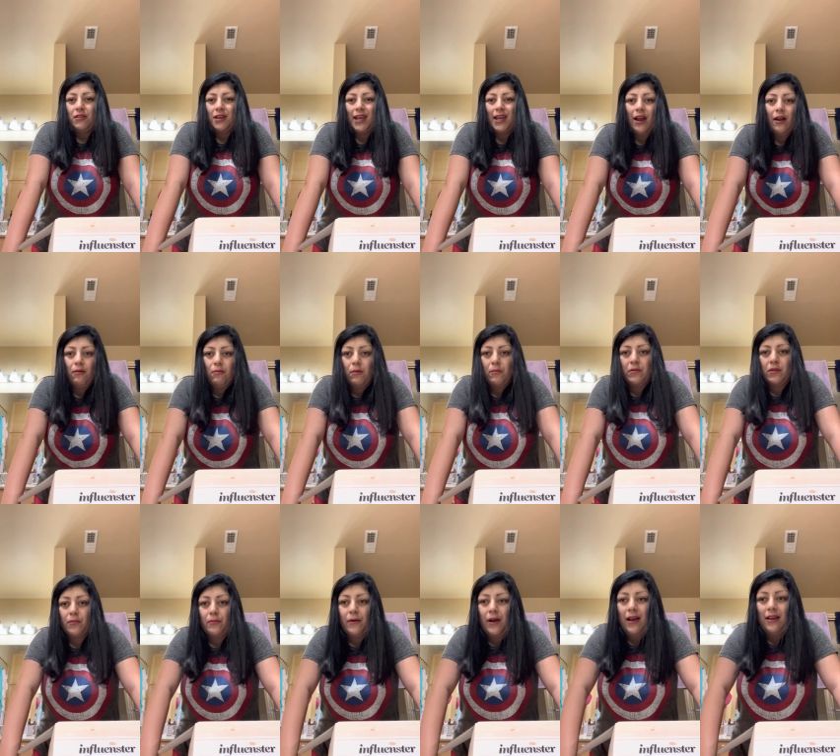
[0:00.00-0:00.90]
I can't remember
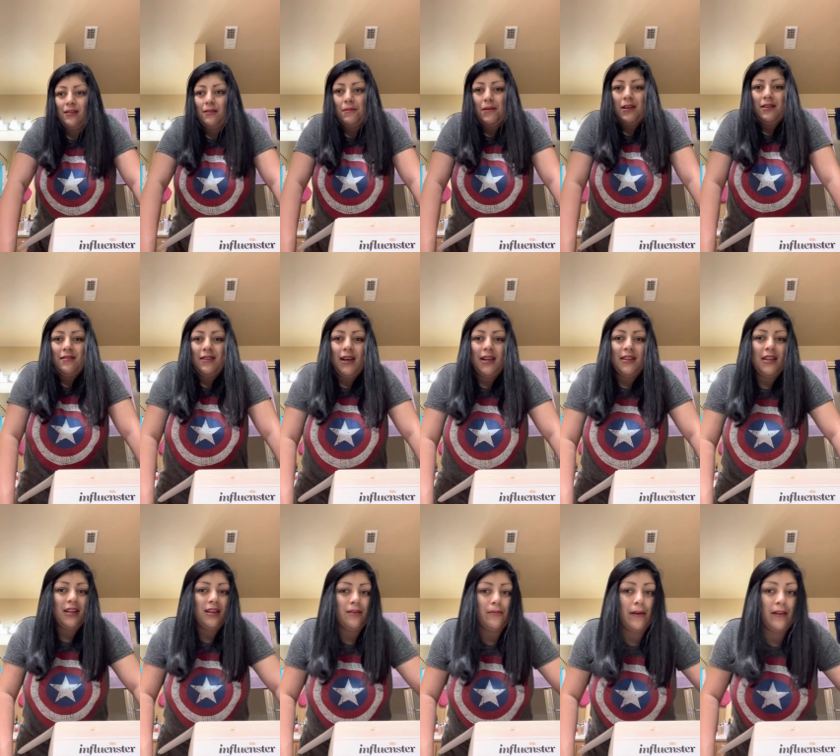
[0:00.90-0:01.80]
the price. I mean, it's not
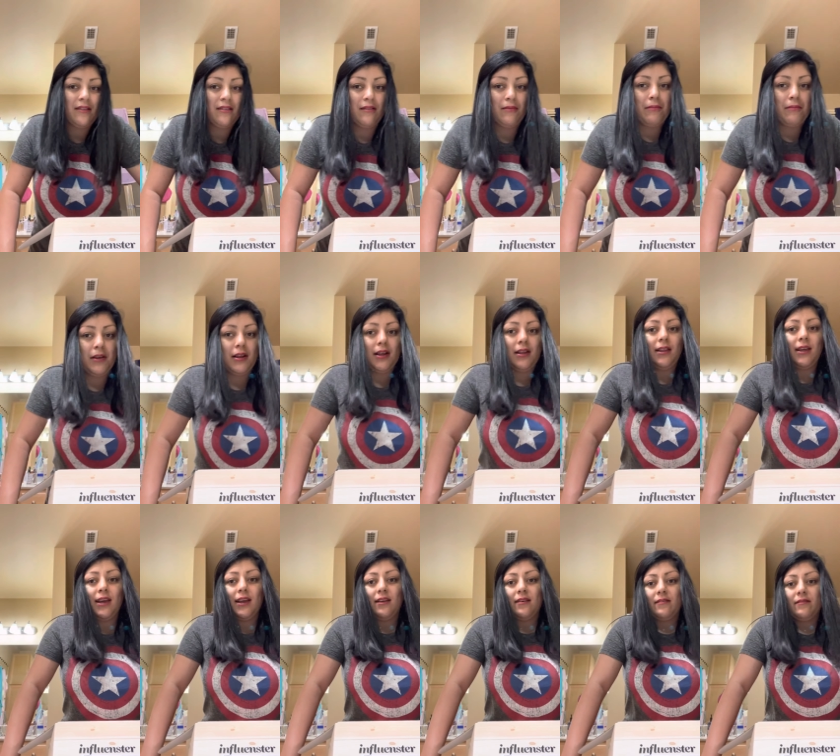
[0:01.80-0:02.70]
that expensive, but I, uh,
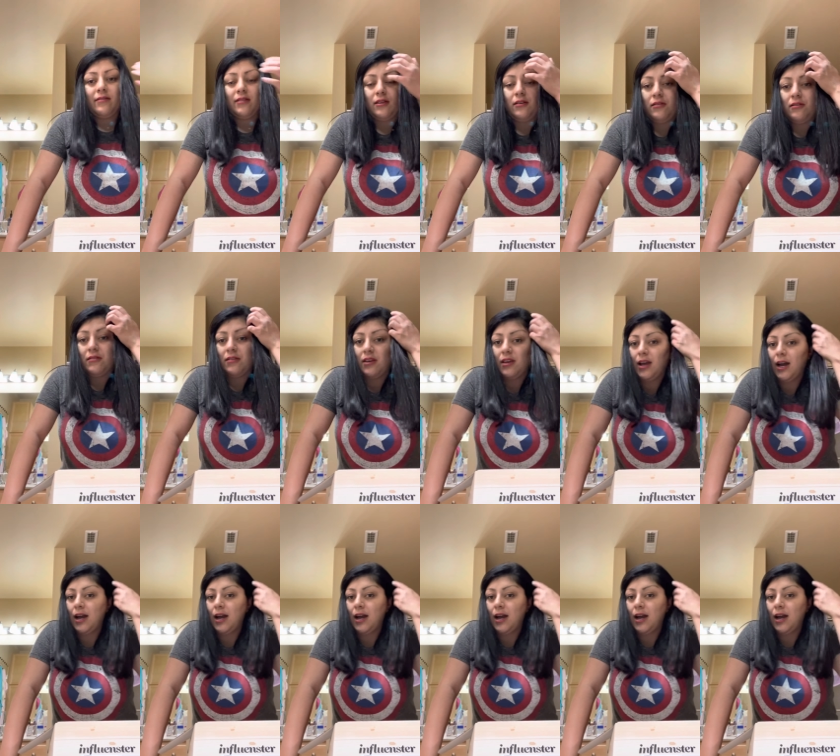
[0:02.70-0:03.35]
like, seriously,